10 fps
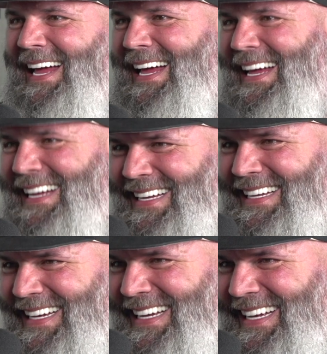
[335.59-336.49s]
I said,
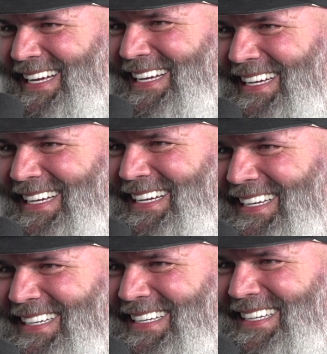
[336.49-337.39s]
"There's no money yet. There's
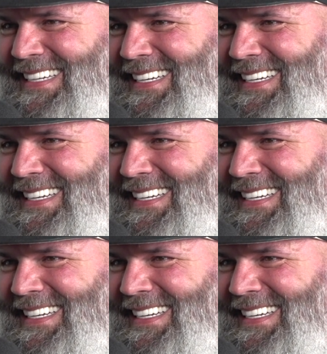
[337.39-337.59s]
an appeal."